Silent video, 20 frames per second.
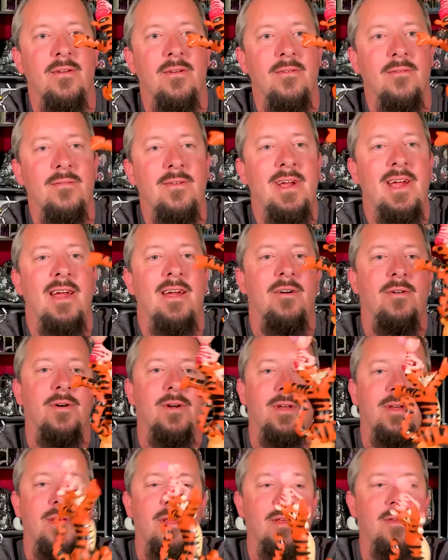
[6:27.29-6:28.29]
Wow.
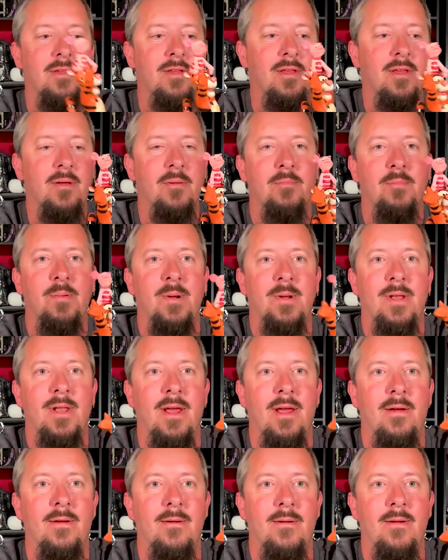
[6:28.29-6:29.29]
I'm gonna put
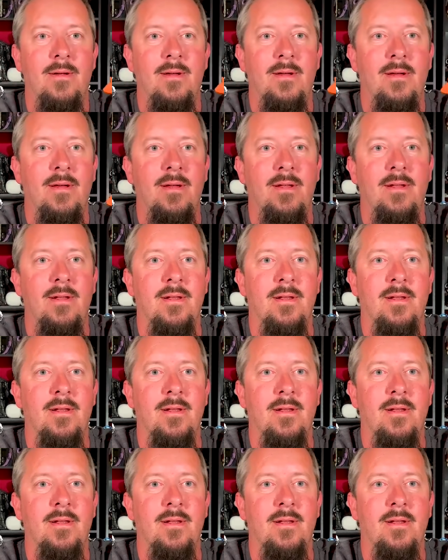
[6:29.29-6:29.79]
that right.